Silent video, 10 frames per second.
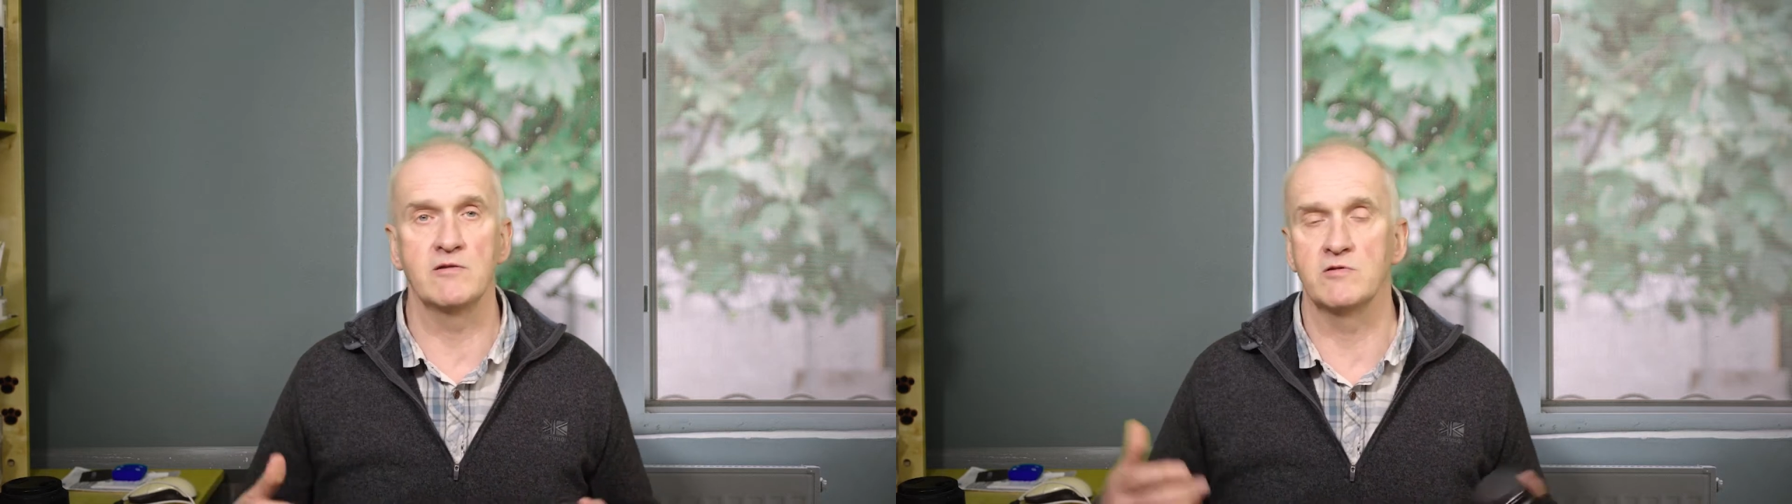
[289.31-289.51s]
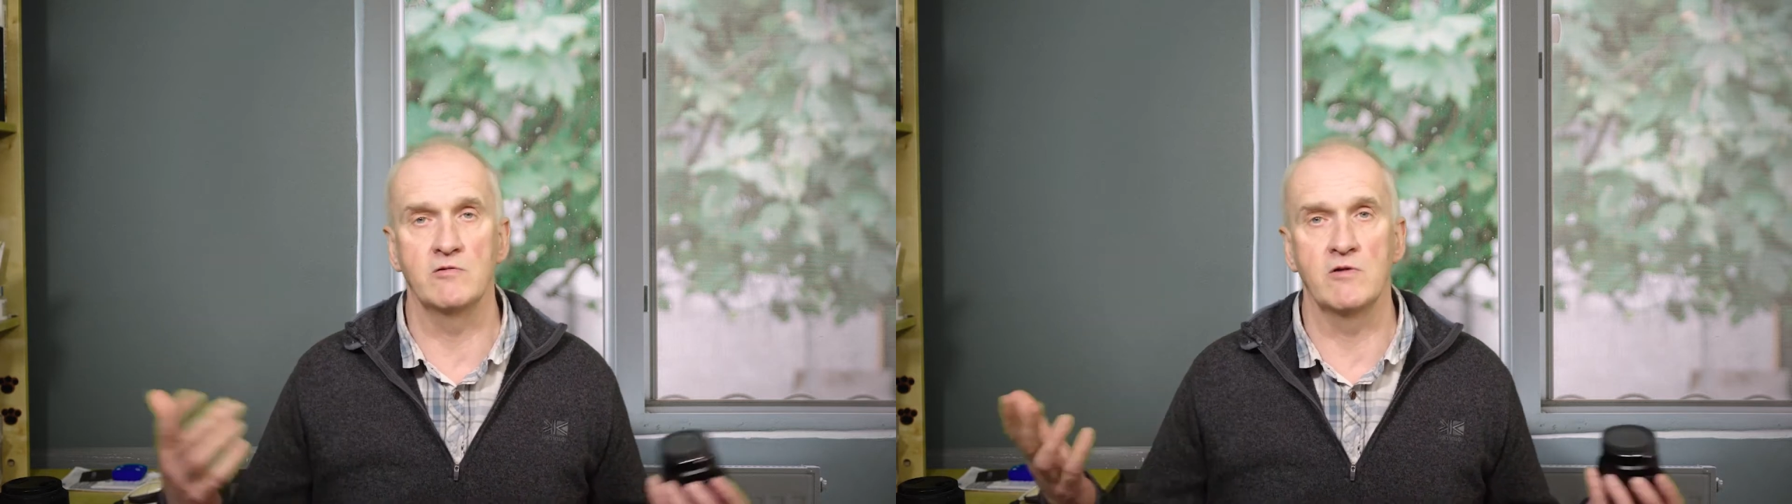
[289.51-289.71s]

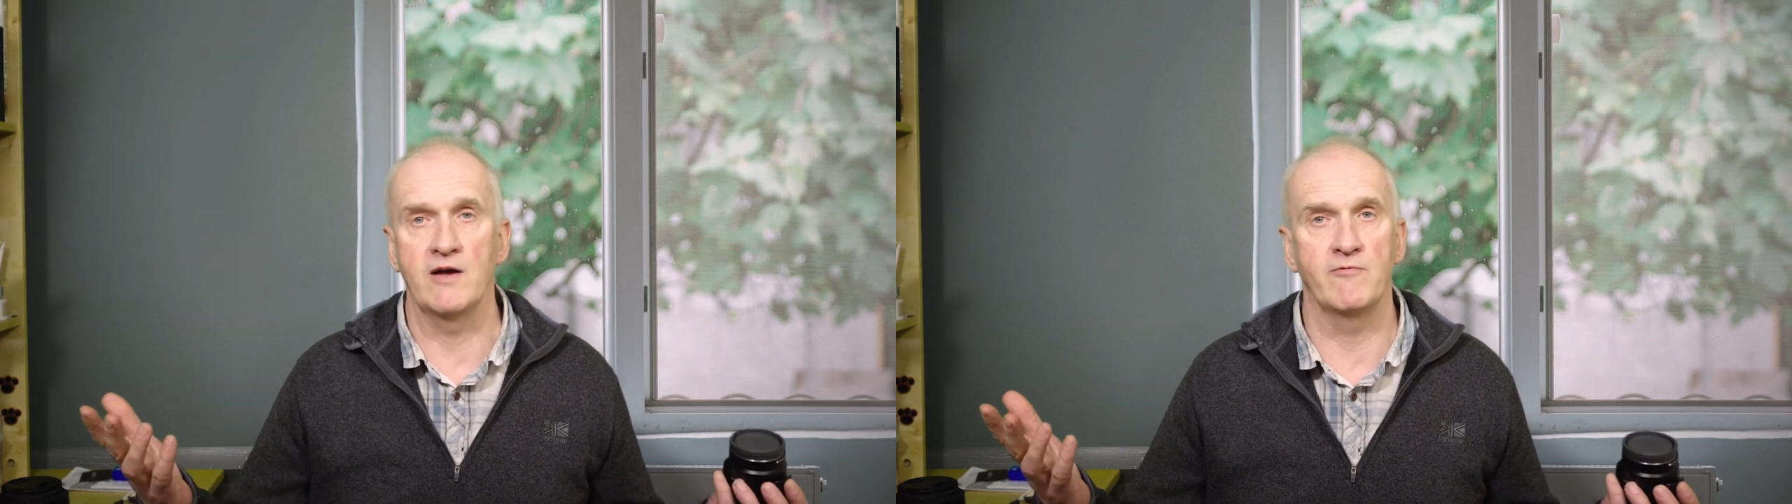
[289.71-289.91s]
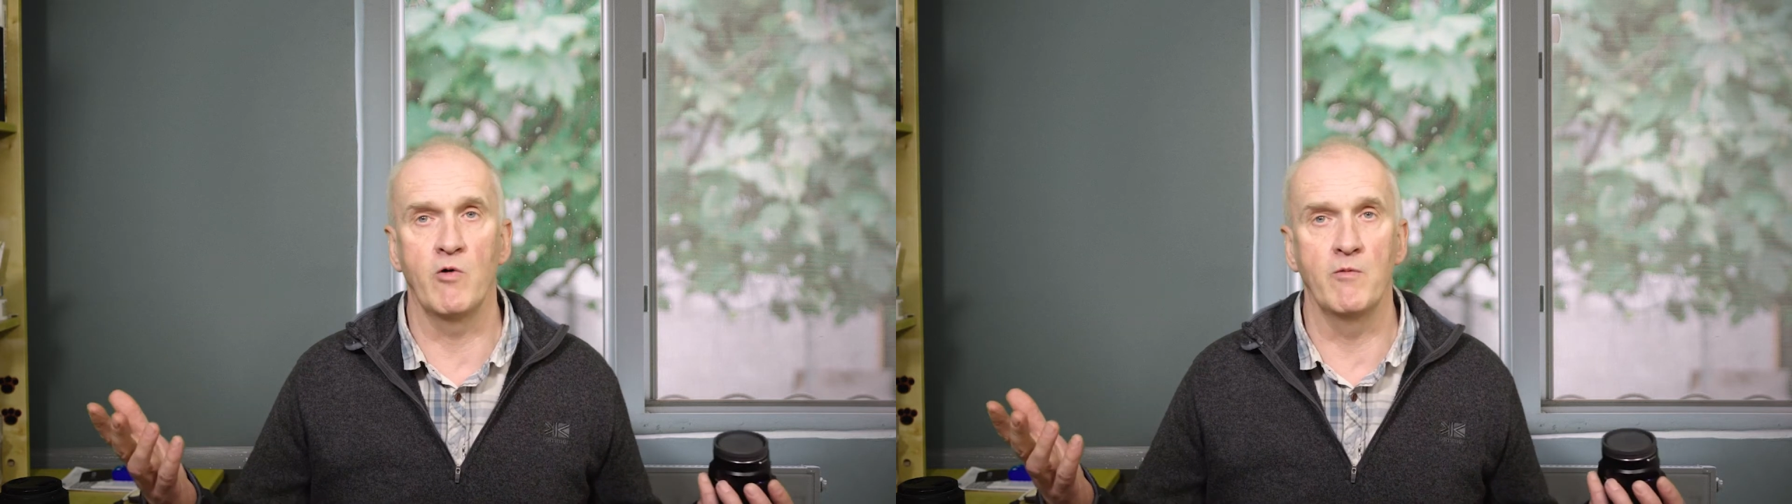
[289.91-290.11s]
to
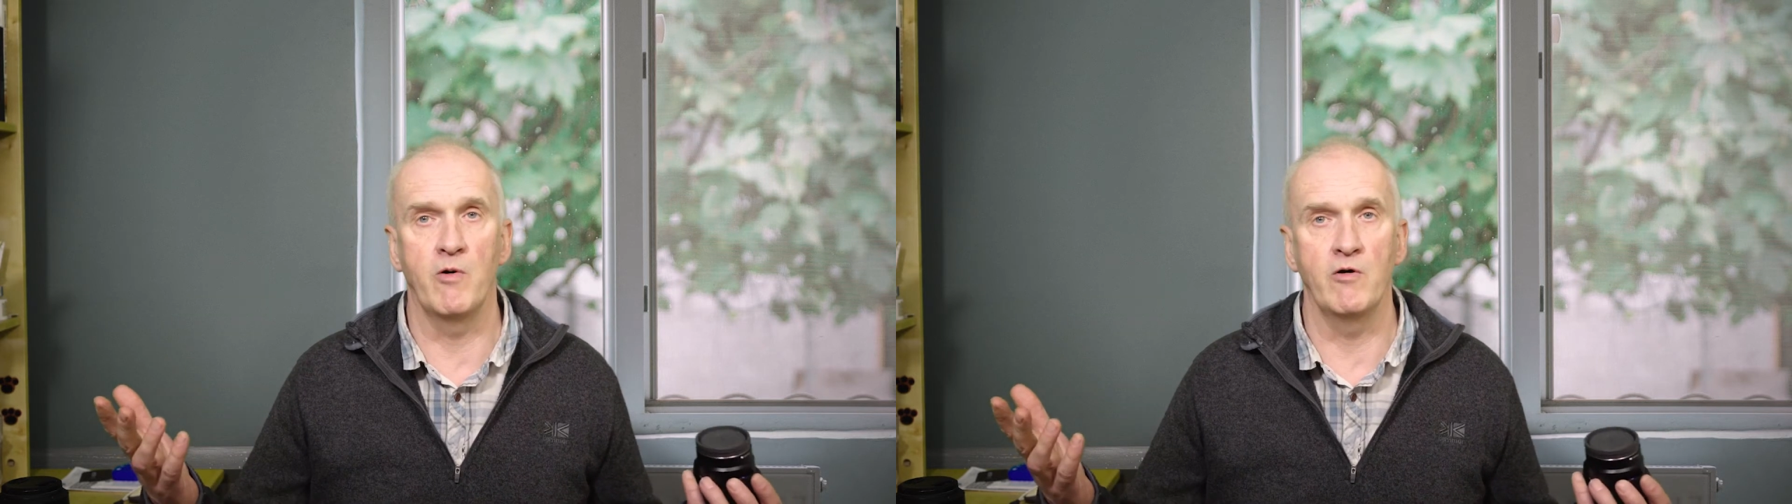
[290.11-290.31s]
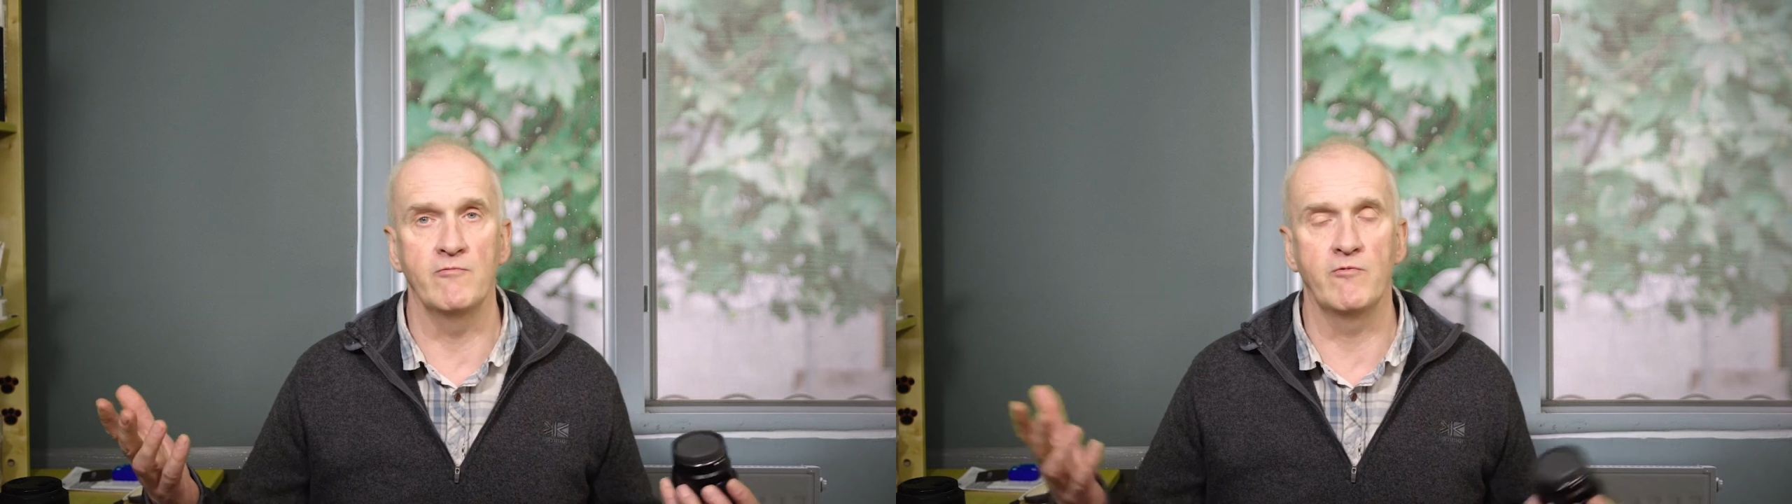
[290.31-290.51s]

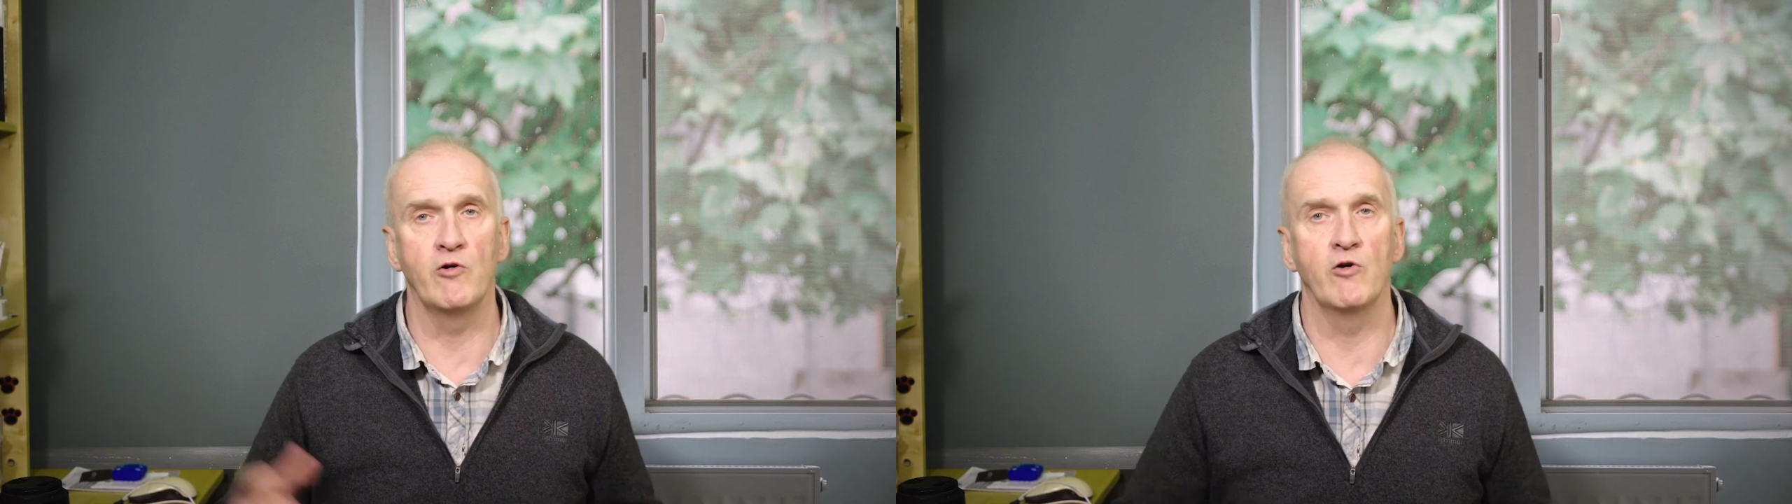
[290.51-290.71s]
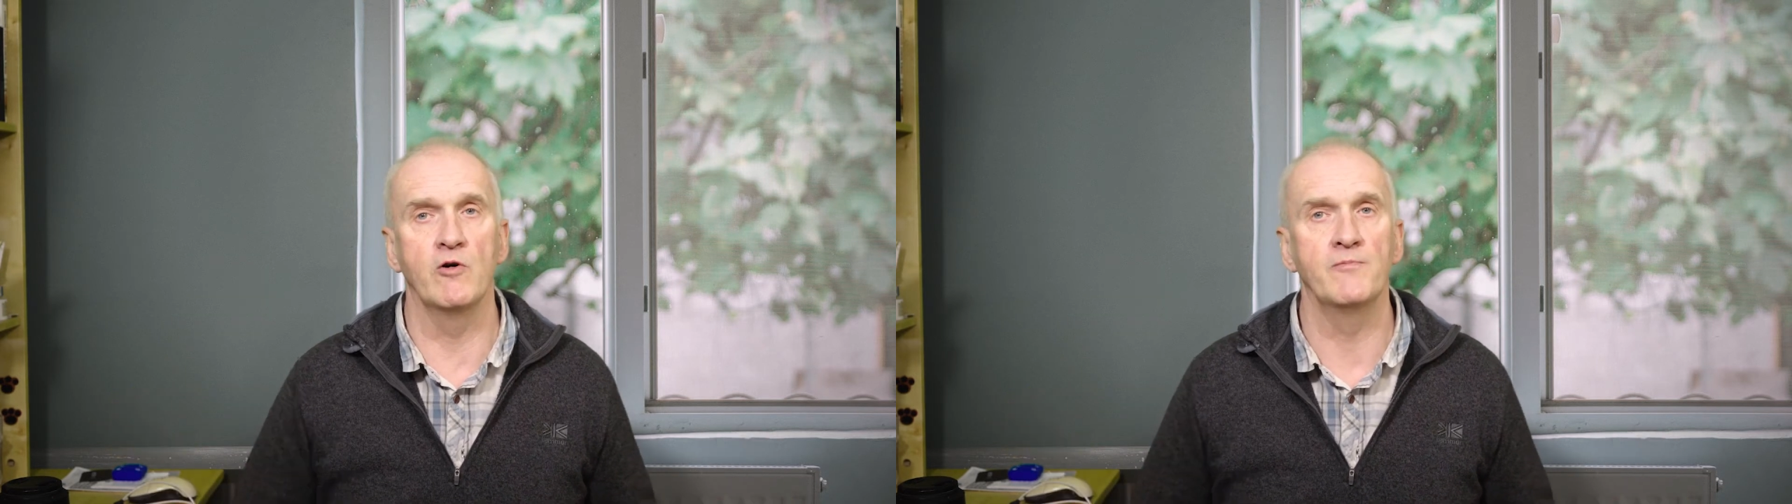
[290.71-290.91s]

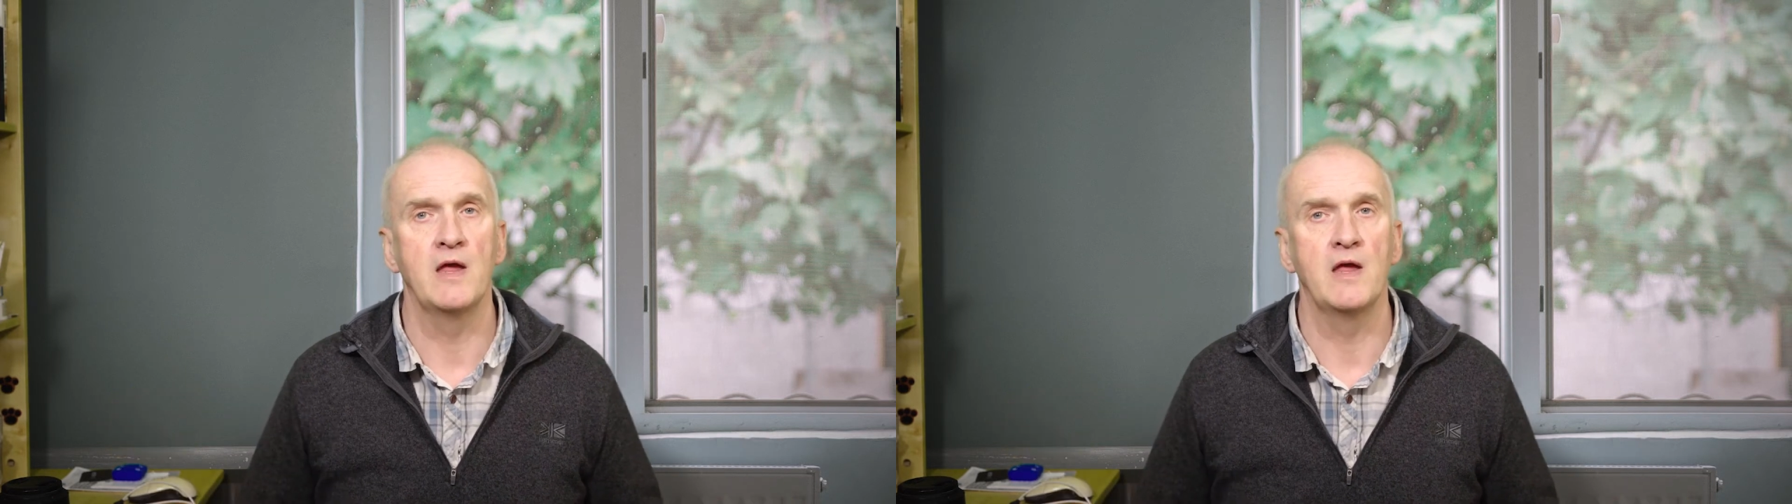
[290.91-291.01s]
f1.4.